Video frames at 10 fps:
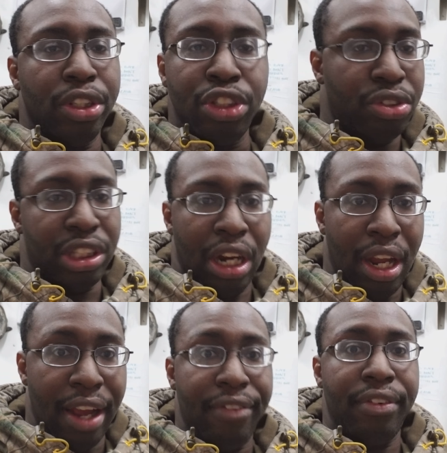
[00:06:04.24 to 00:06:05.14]
as soon as I
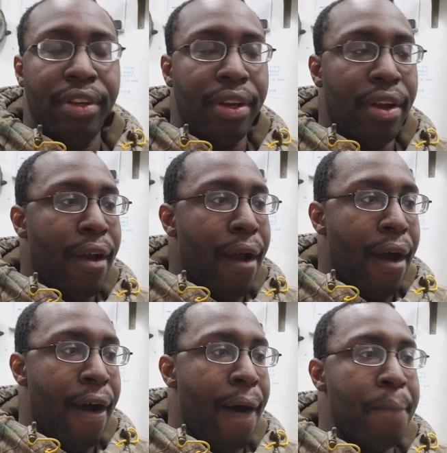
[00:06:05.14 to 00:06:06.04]
left.
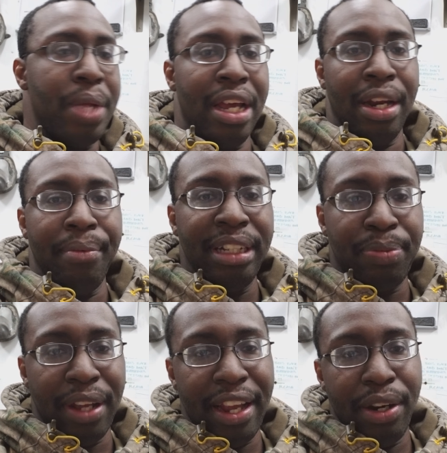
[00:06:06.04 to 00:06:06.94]
And let me
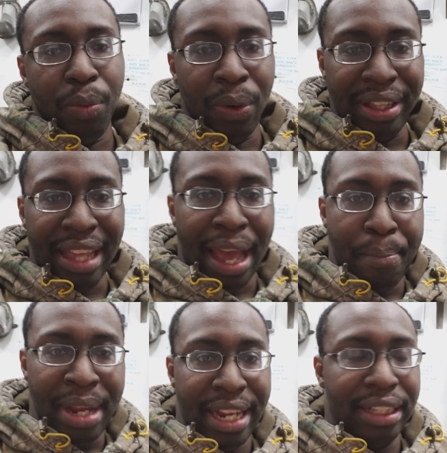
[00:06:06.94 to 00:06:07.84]
explain what that
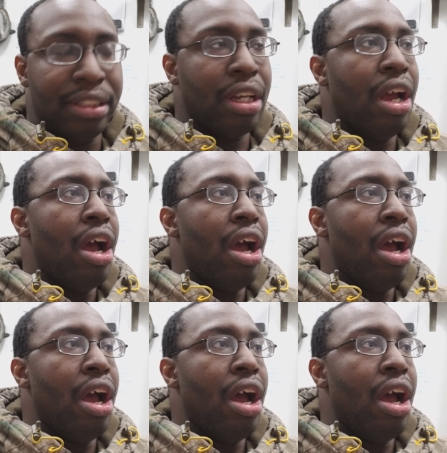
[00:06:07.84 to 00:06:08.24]
means.